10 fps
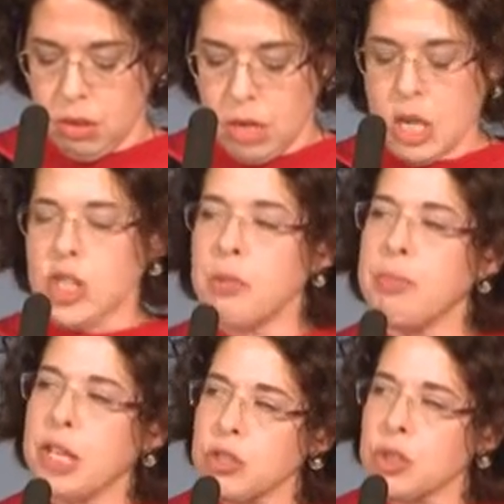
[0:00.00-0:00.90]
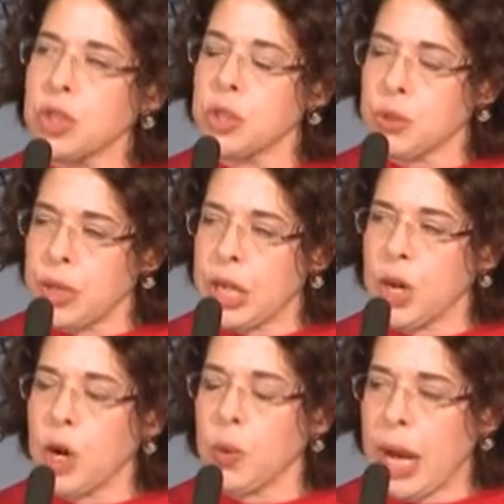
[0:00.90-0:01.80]
She built her career
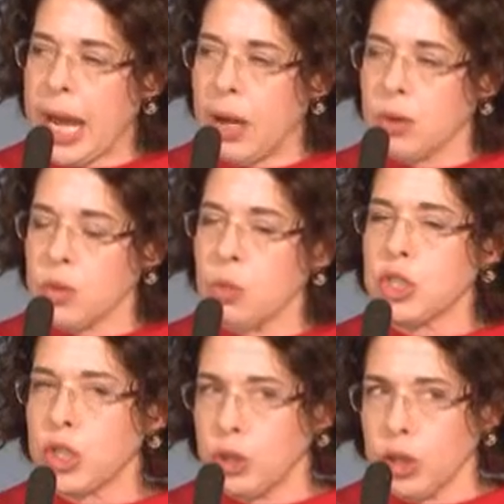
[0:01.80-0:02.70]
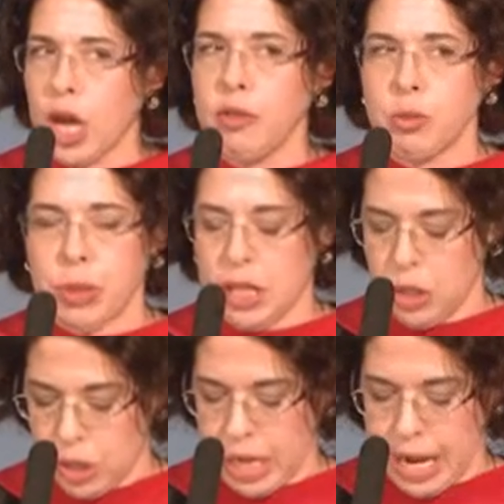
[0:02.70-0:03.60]
around what she loved being
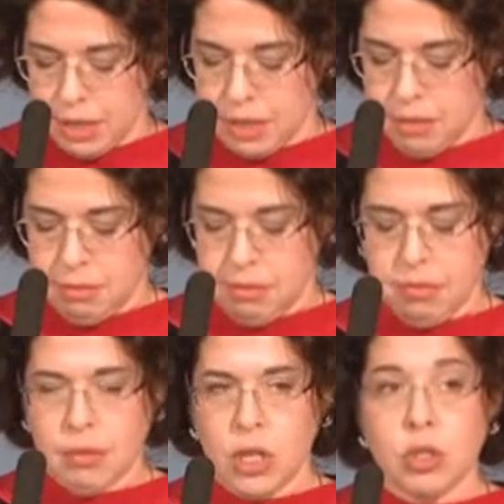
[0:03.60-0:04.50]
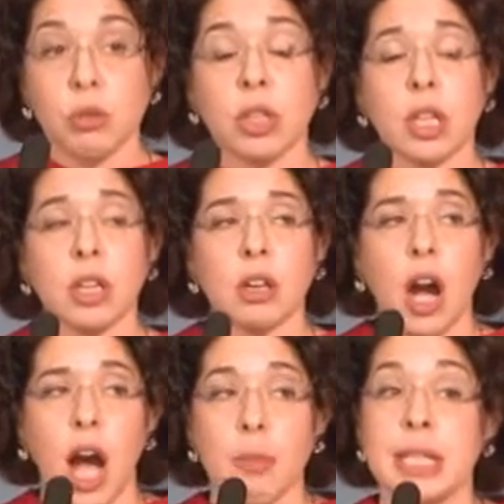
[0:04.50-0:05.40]
good at. So looking at your
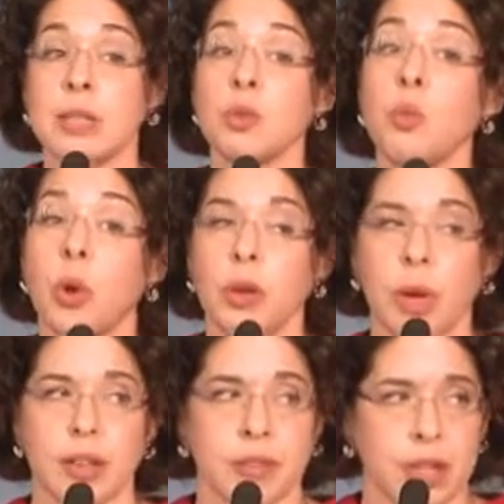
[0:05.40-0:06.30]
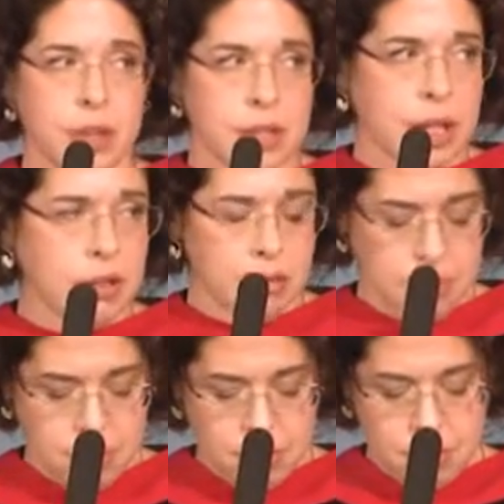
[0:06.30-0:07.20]
hobbies is one way to figure this out.
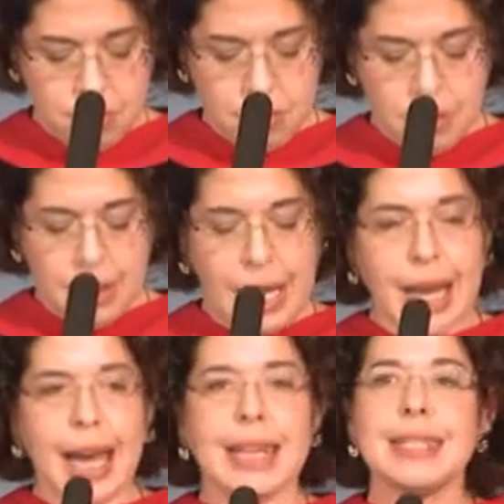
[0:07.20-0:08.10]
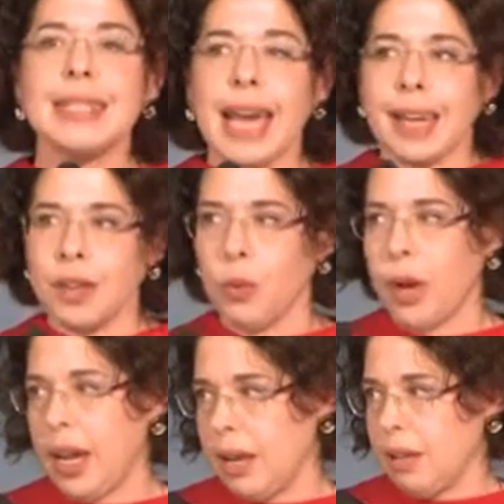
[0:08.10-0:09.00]
A second
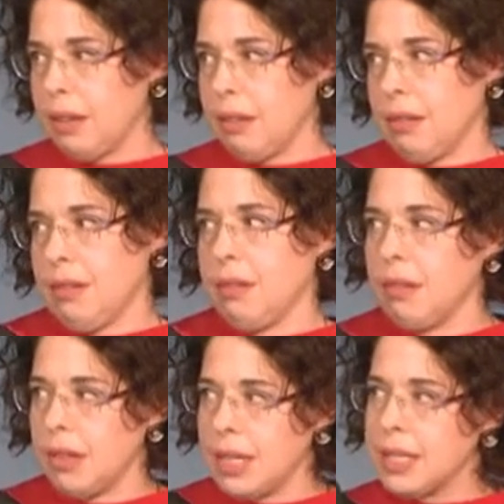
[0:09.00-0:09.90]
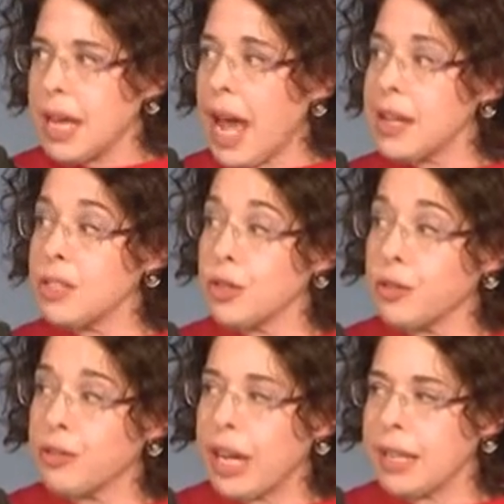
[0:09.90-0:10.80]
way is to ask your
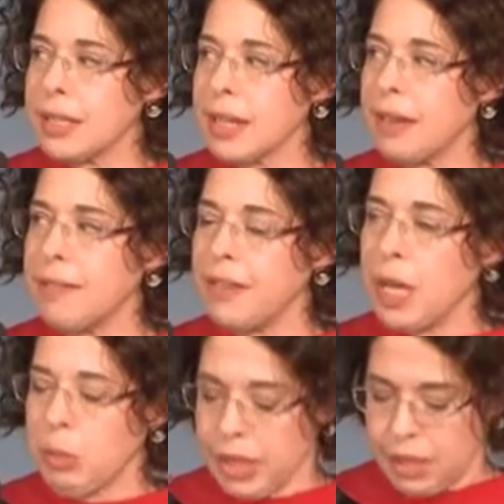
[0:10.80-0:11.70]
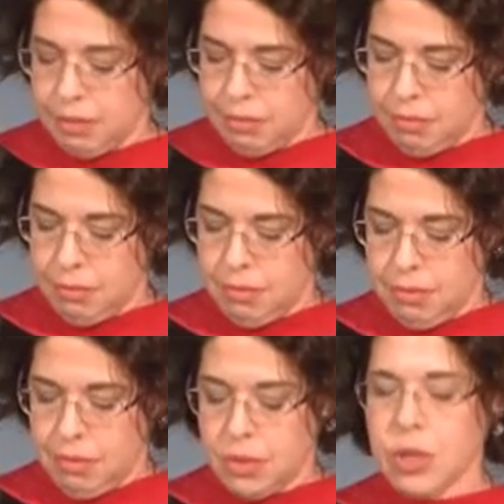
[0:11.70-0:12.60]
friends and family.
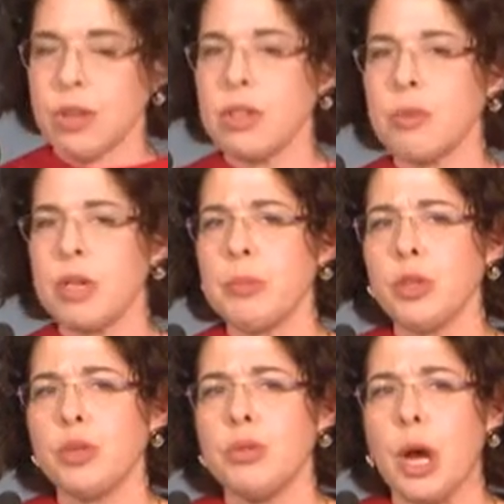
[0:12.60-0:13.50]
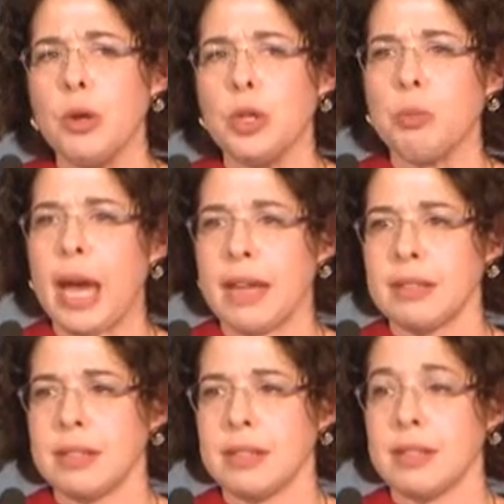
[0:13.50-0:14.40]
Turn to the people who know you
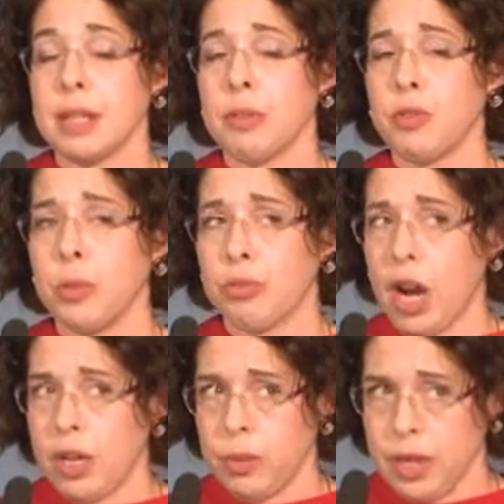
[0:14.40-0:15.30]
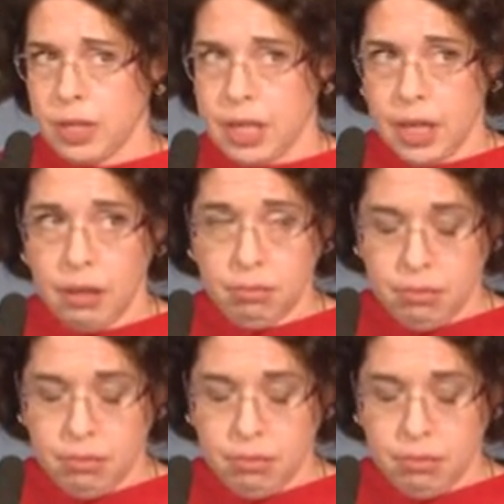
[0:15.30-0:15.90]
best, some of whom brought you here today,